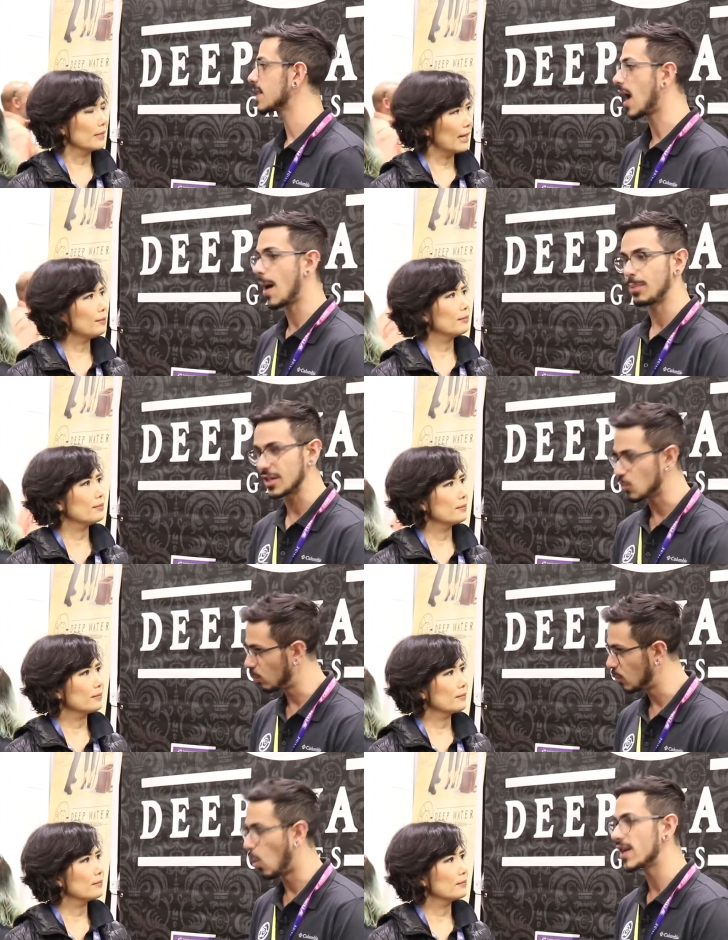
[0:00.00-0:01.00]
Speaker 1: Uh, plays
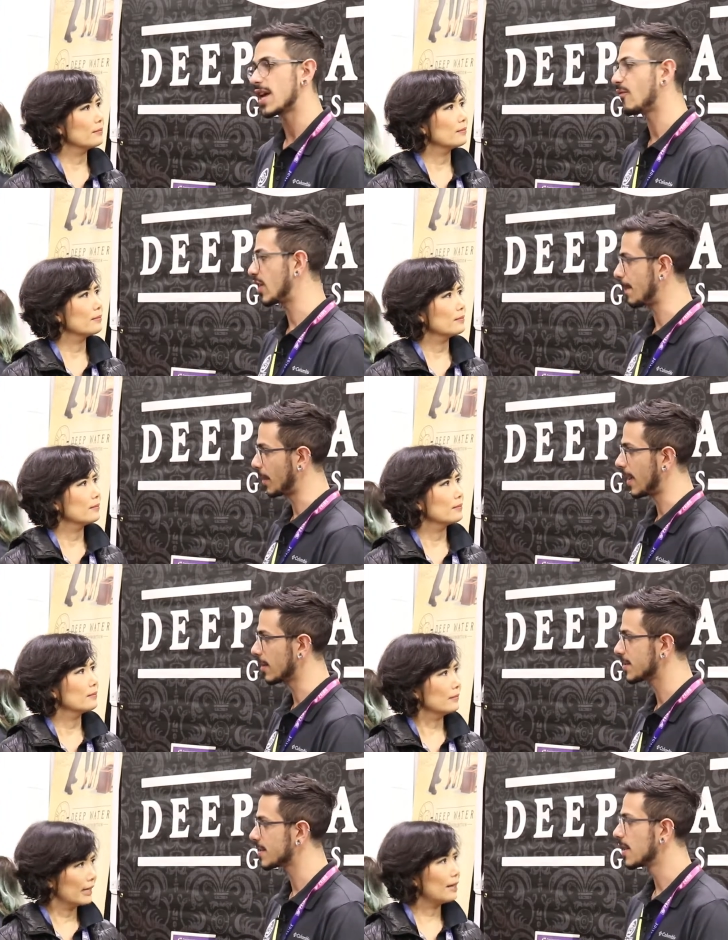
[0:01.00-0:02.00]
one to infinite
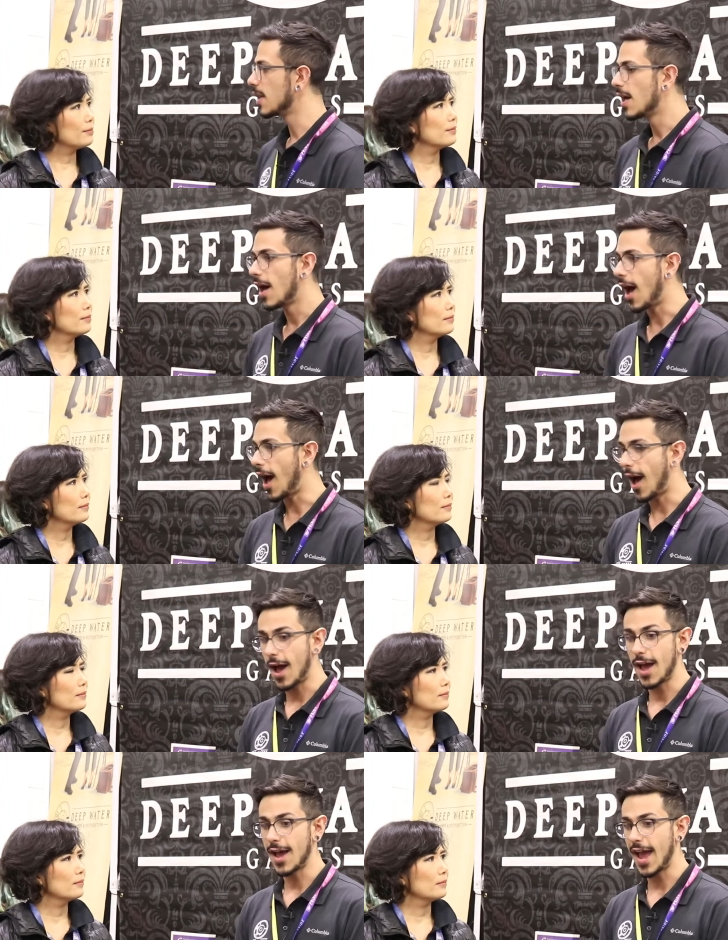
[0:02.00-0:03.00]
players.
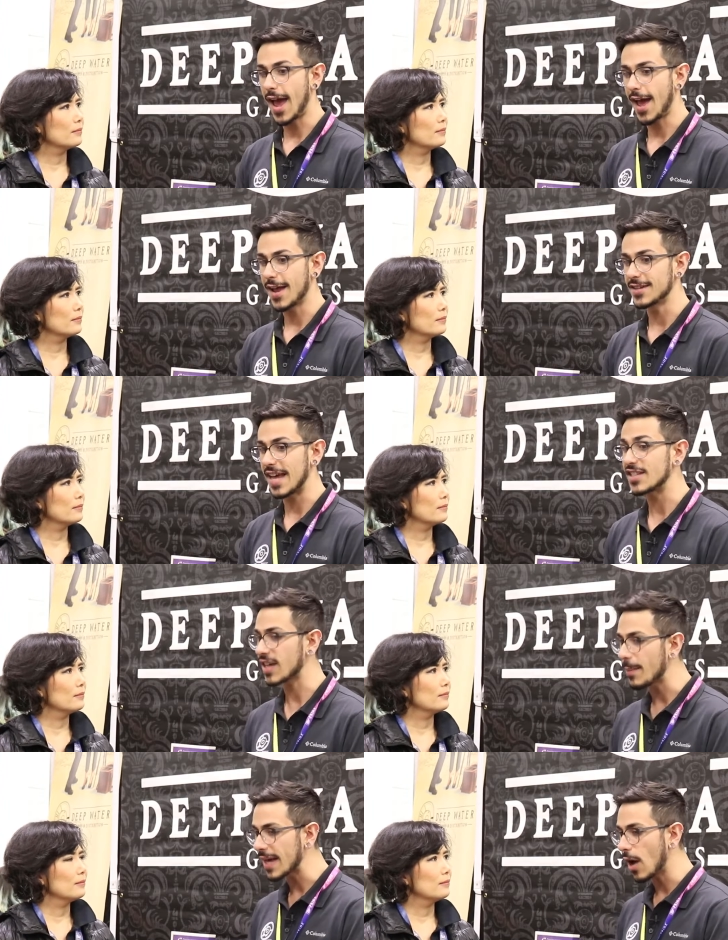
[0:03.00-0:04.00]
Uh, and it's
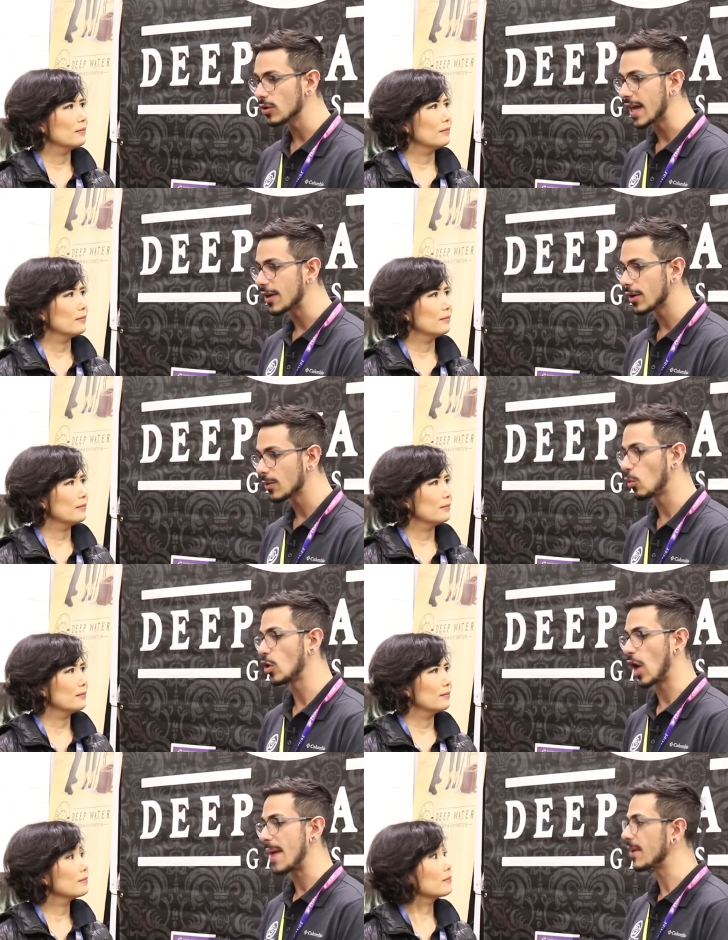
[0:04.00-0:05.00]
coming out later. We're
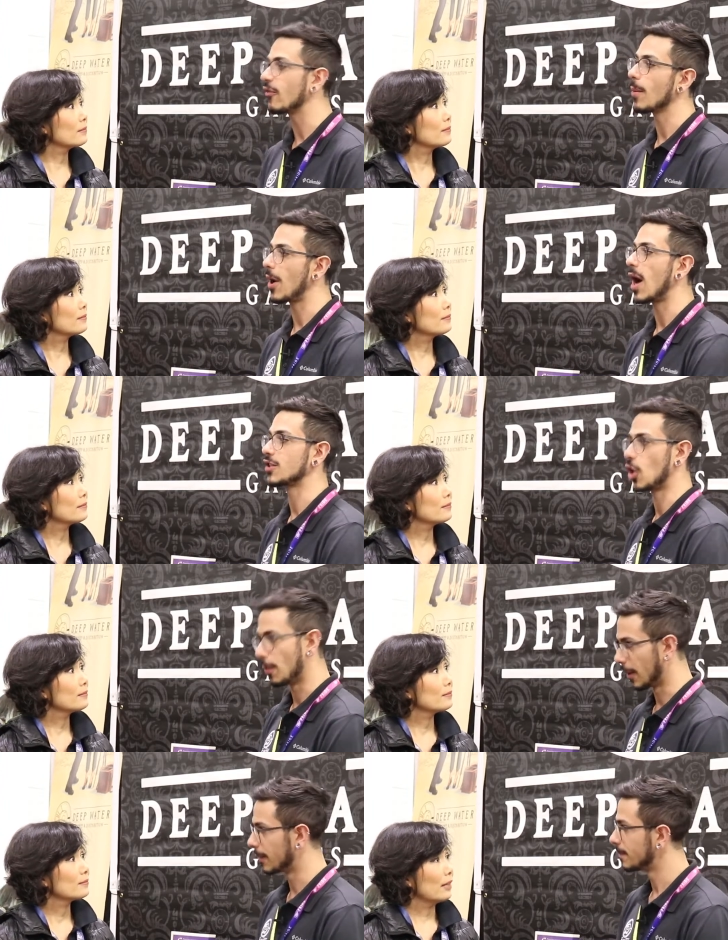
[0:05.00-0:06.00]
aiming for about
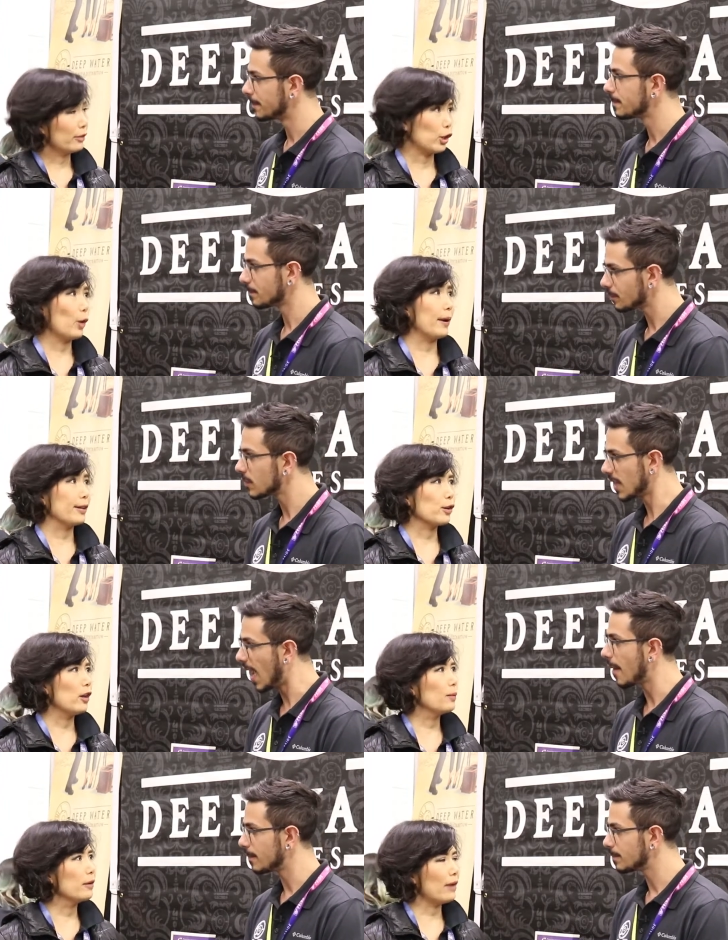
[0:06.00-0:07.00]
October.
Speaker 2: October. So yeah.
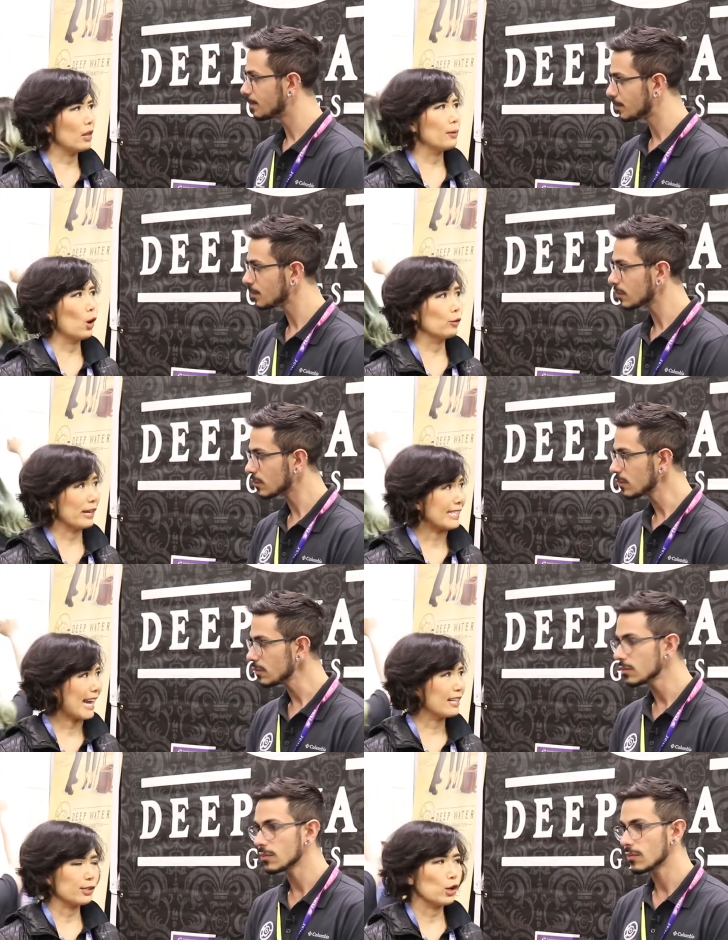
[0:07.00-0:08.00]
it'll be available on
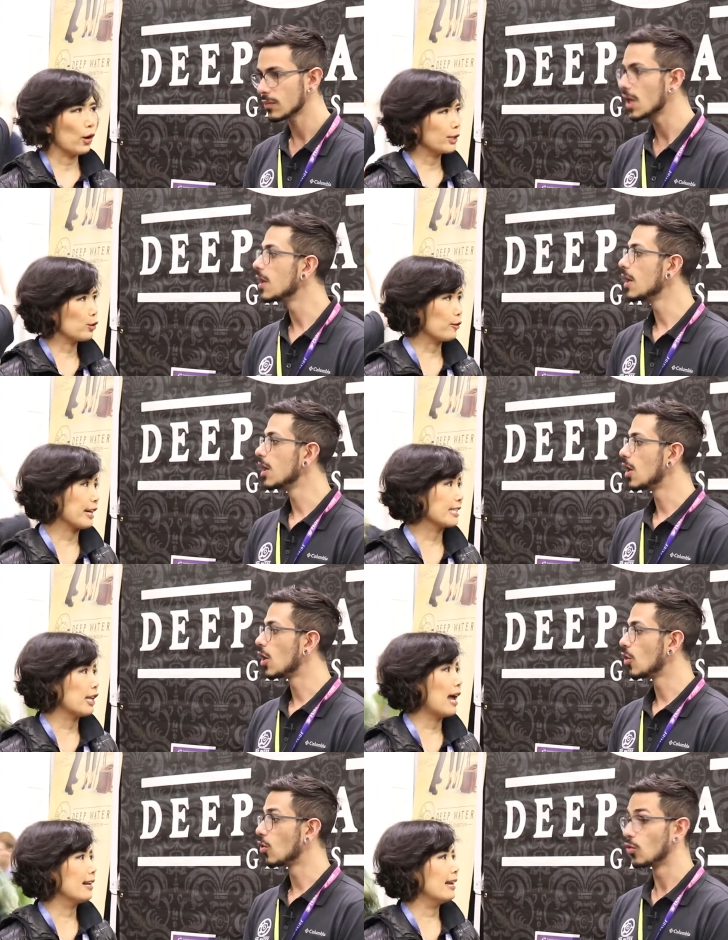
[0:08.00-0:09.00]
retail. It's not going to
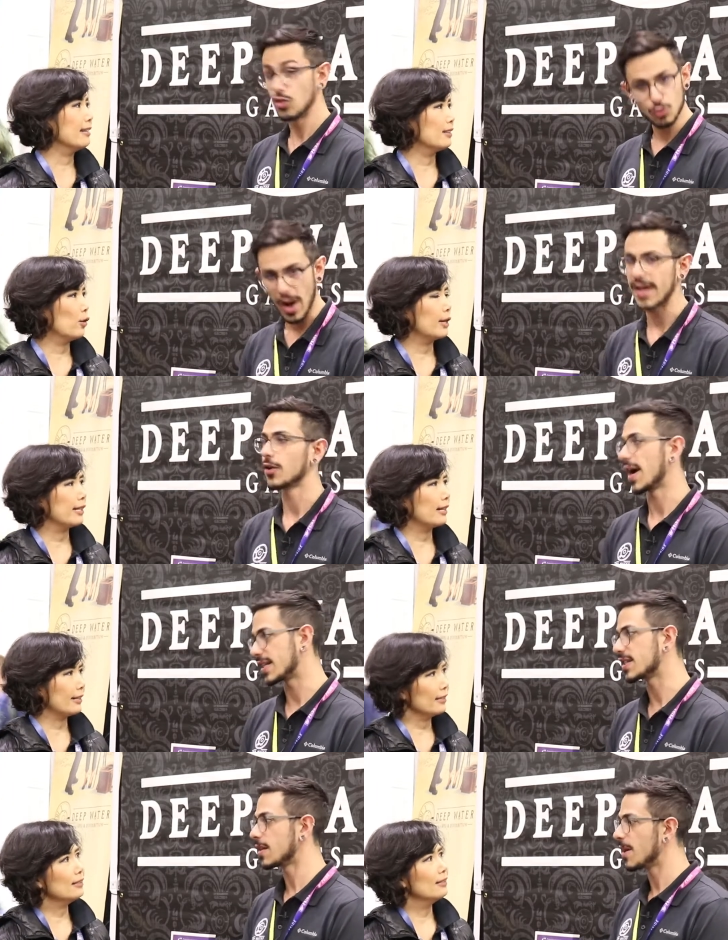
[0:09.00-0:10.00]
Kickstarter.
Speaker 1: Right, correct. It's
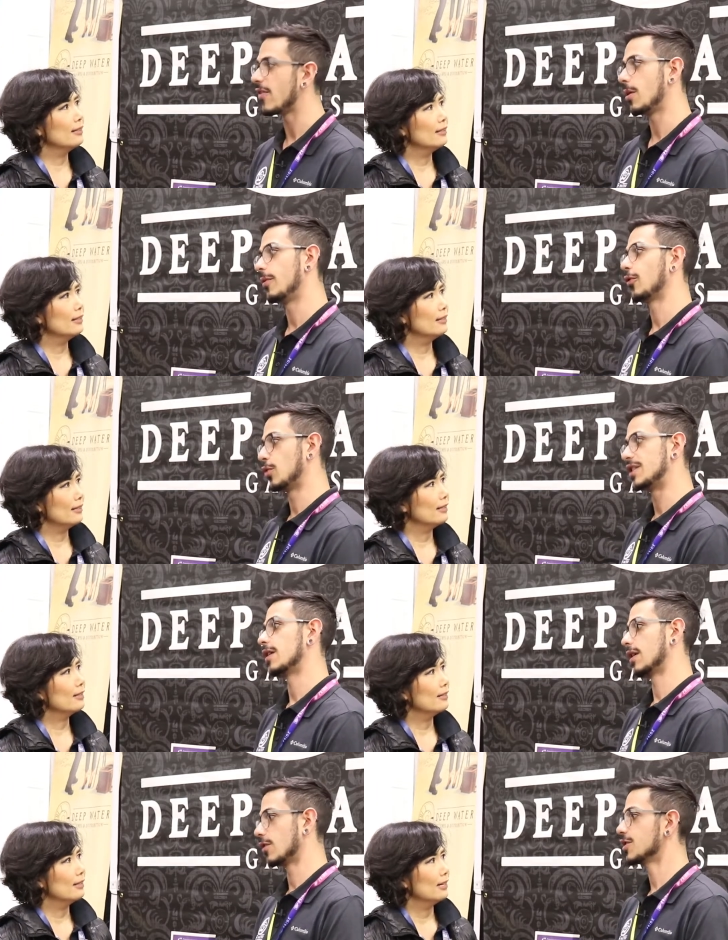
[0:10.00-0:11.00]
going to be available for retail
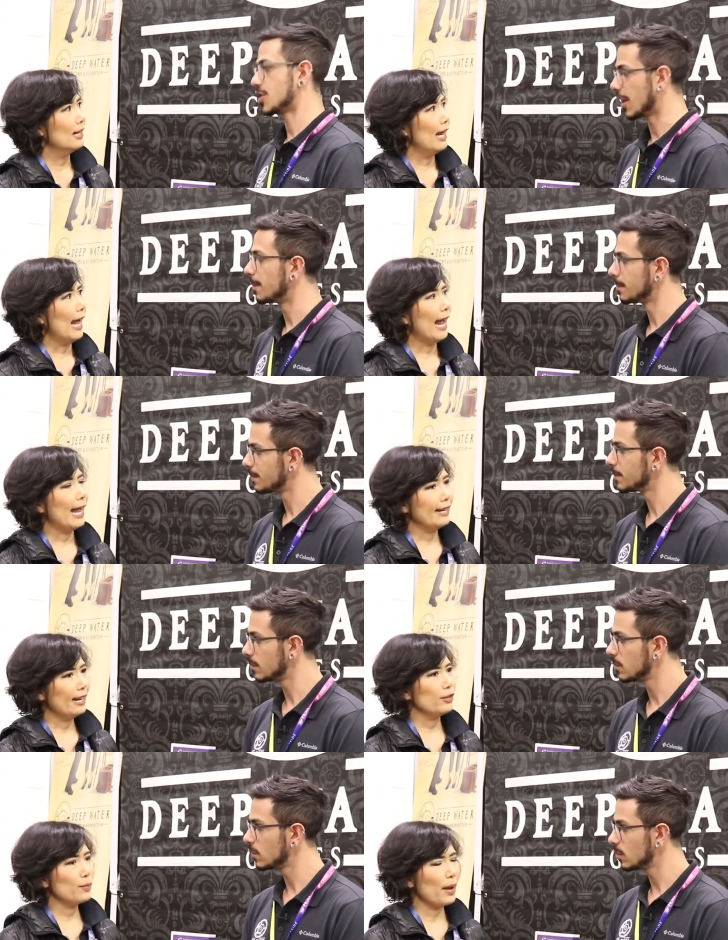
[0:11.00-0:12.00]
later this year.
Speaker 2: Now you